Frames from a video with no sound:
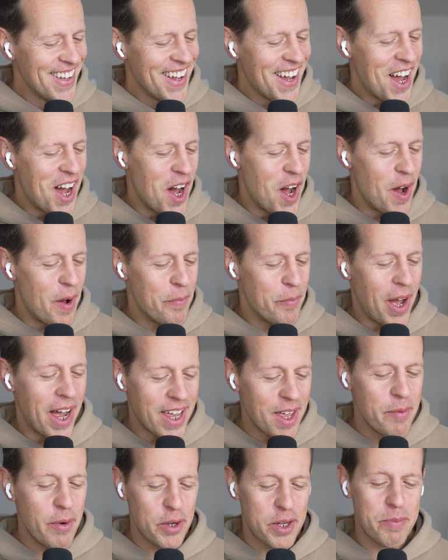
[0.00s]
I
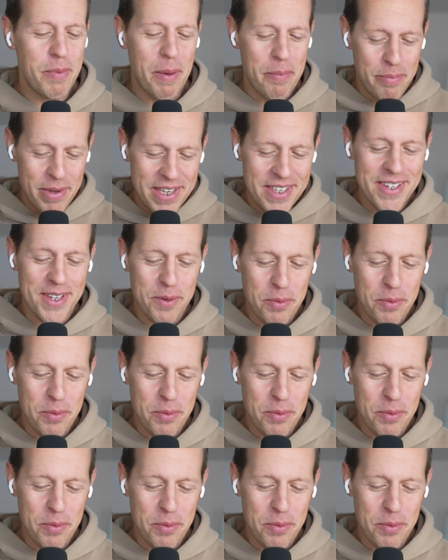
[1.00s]
get most of my business